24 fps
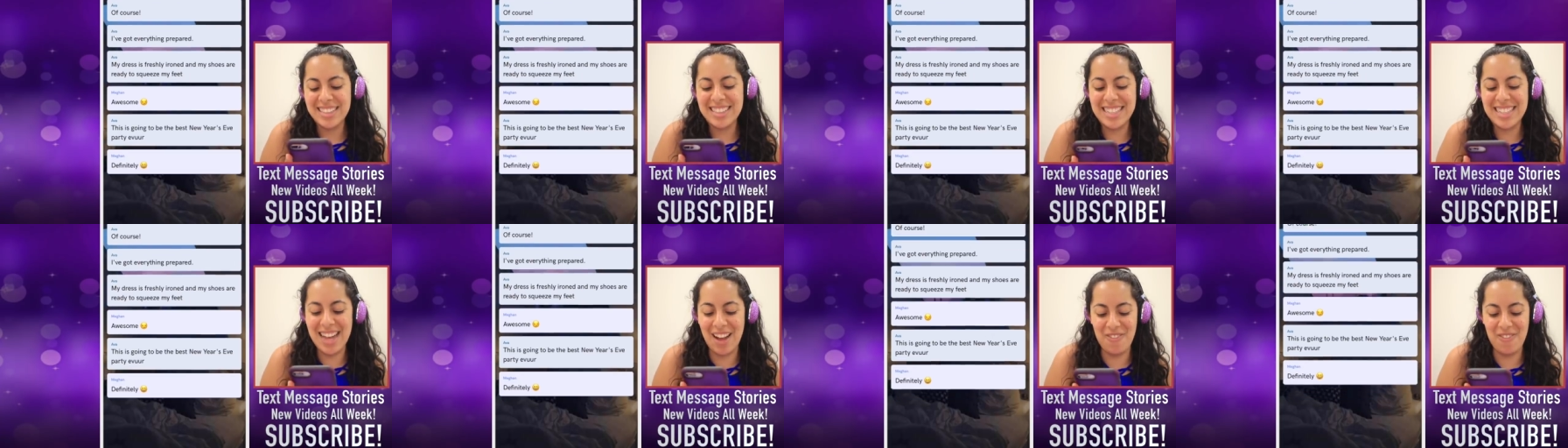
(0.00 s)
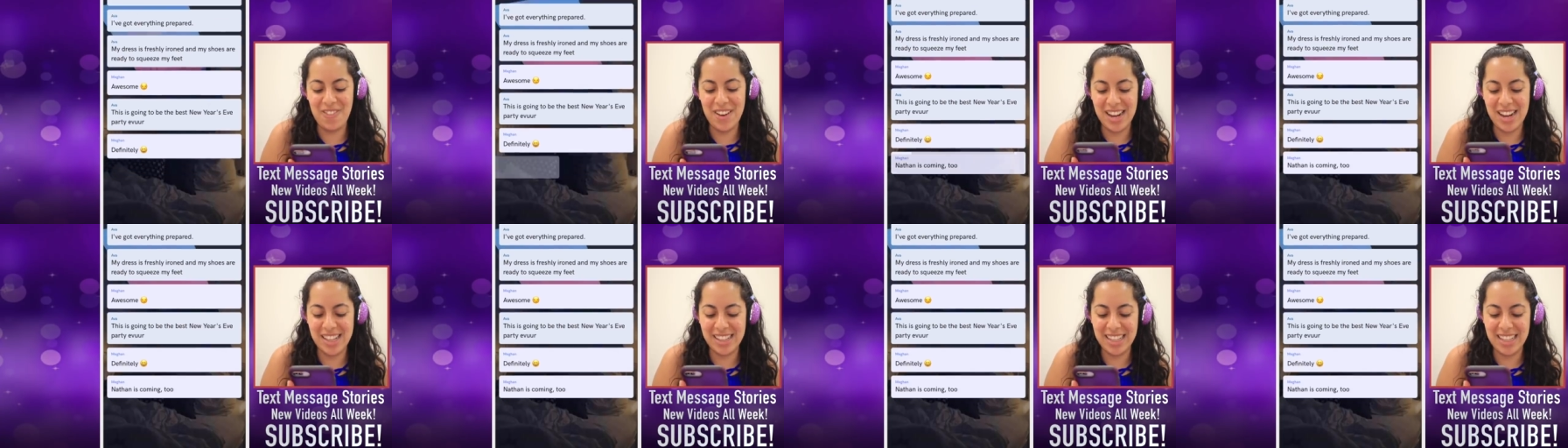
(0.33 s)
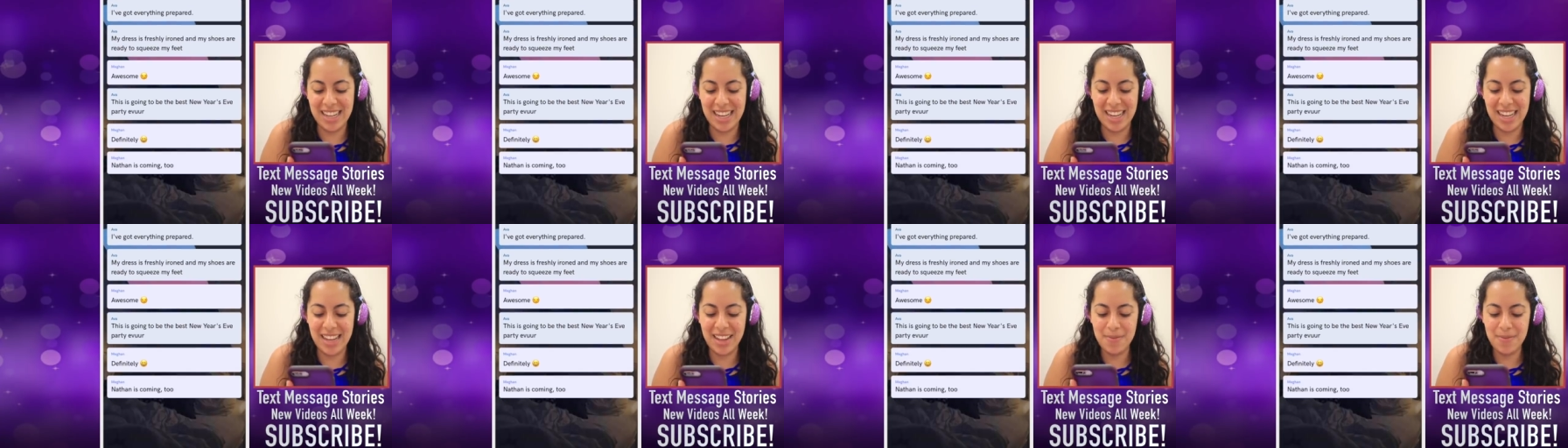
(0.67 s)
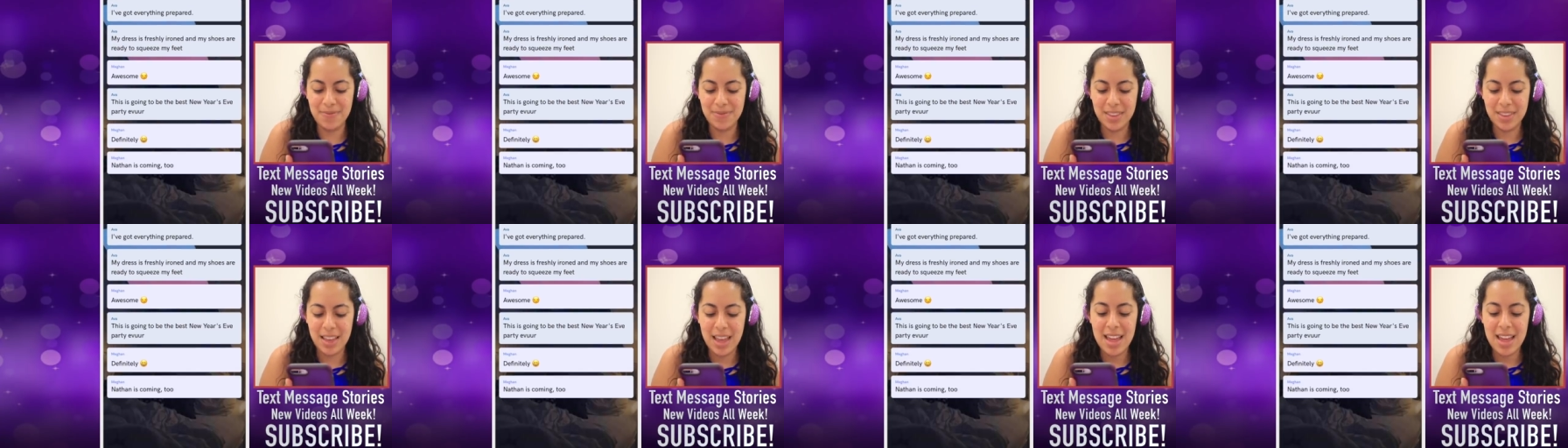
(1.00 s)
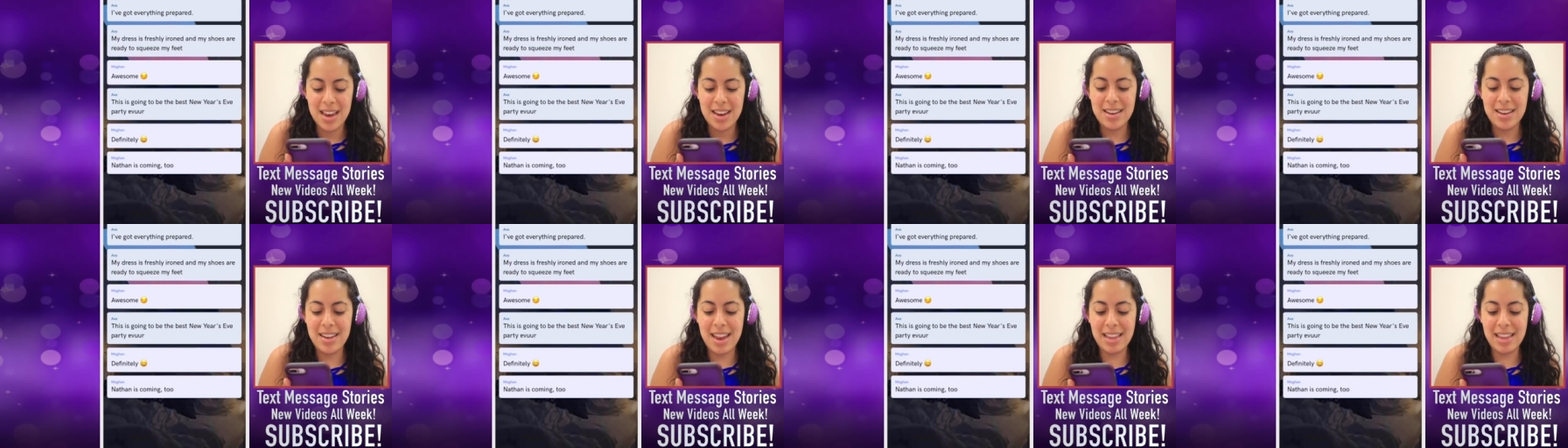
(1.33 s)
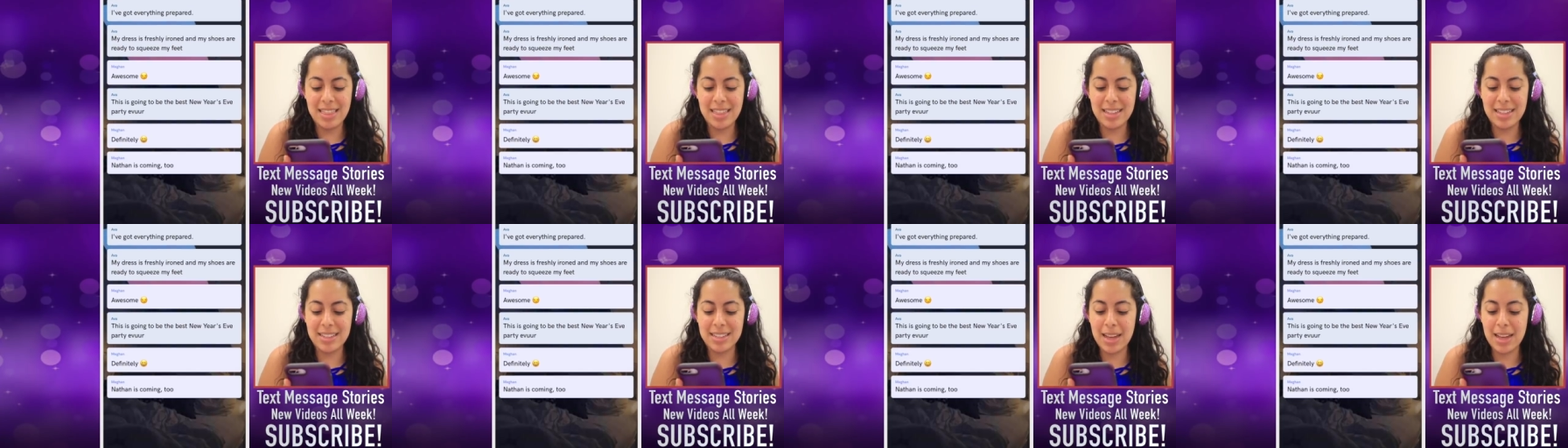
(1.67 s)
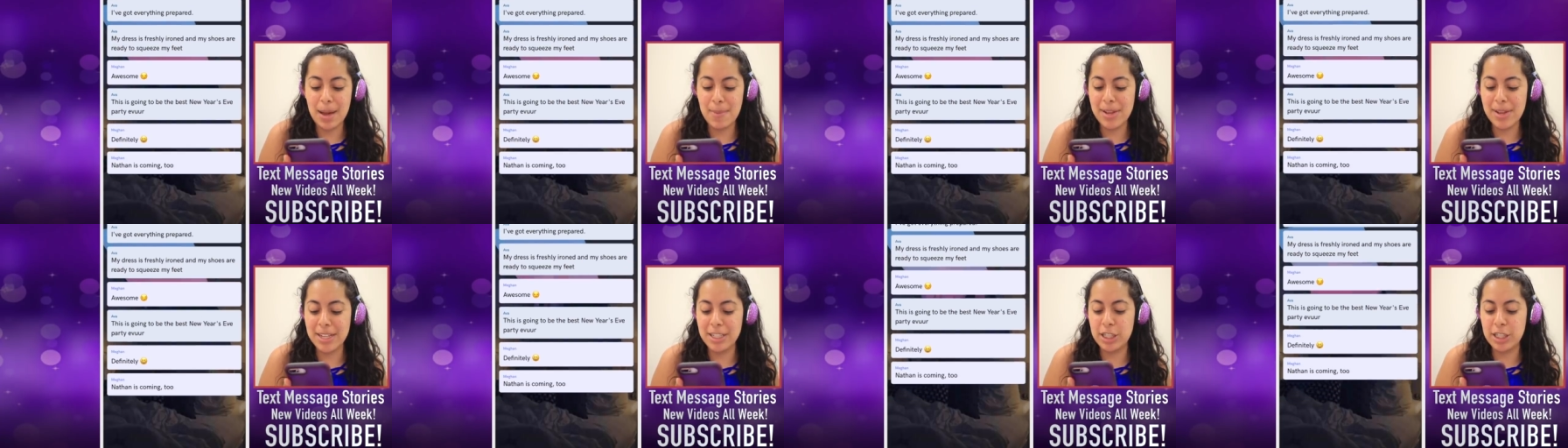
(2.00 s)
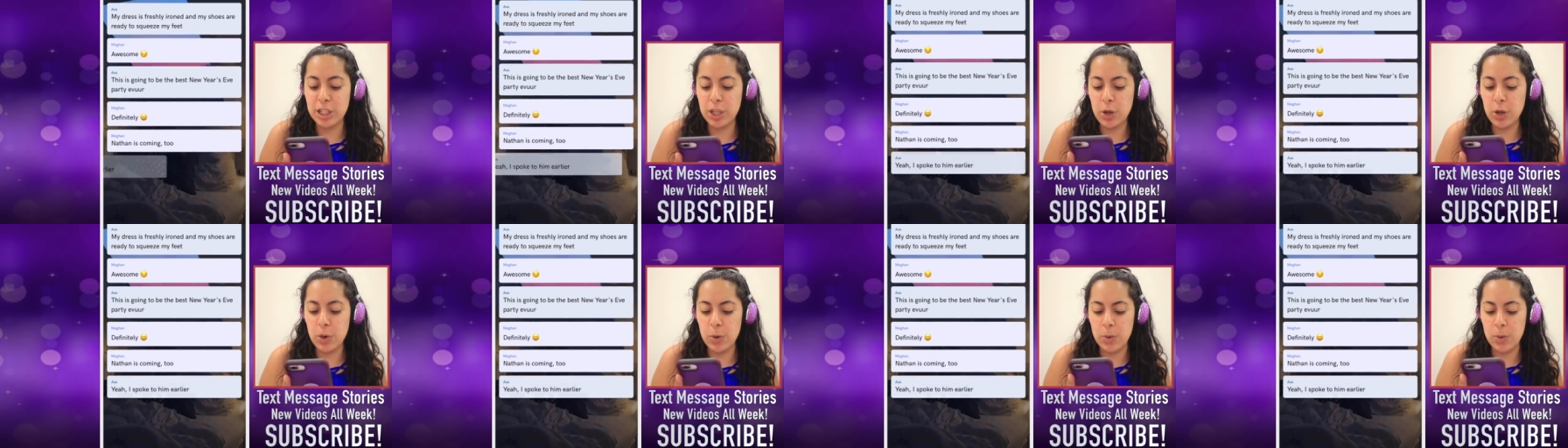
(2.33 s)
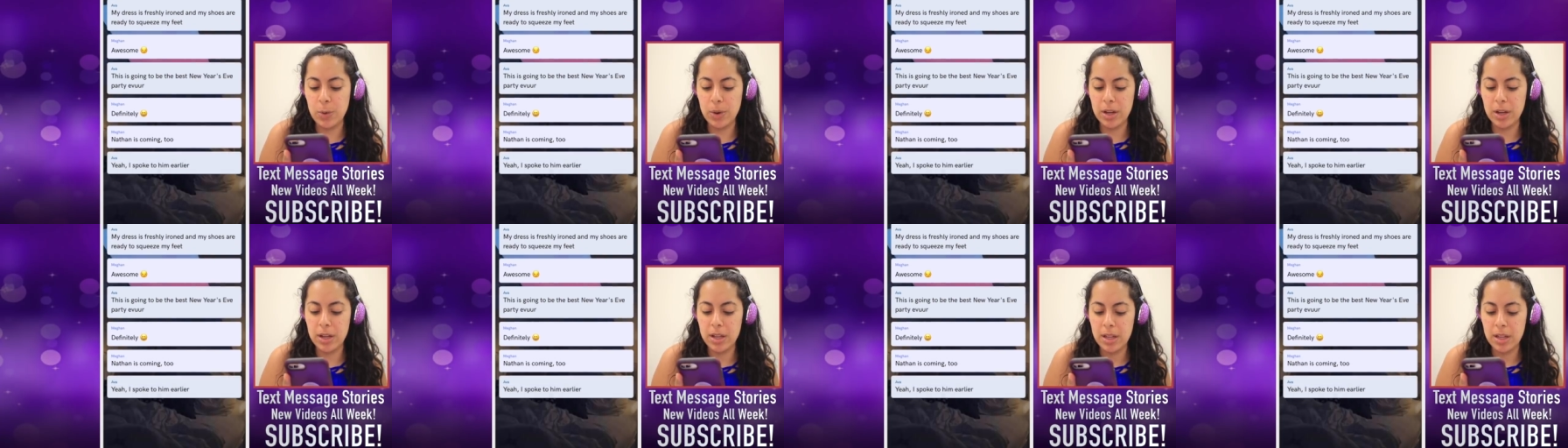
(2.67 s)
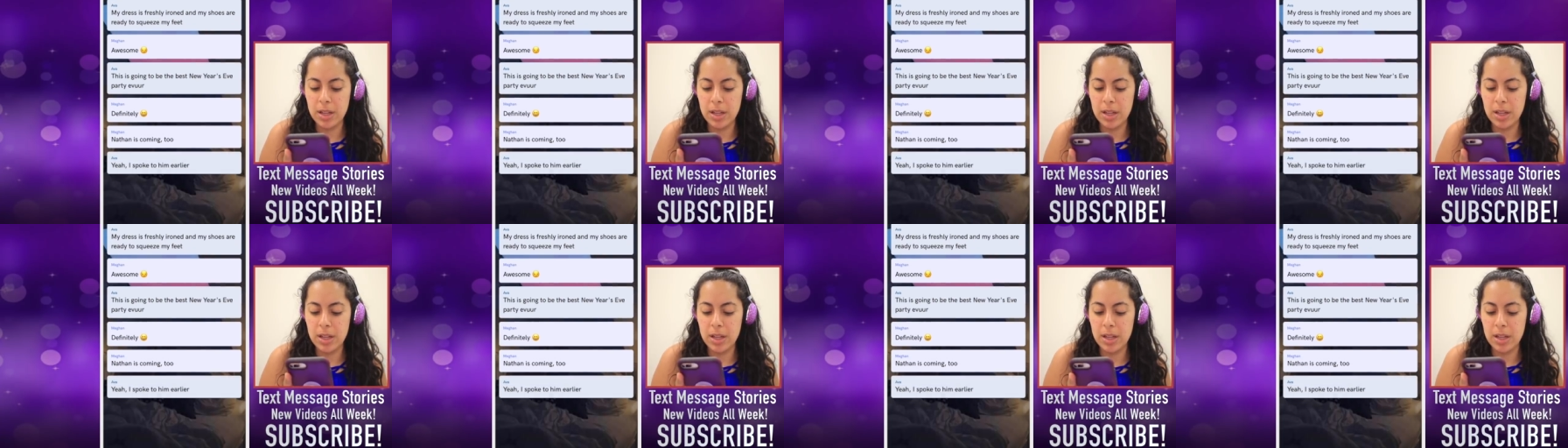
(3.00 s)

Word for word: Definitely. Nathan's coming too.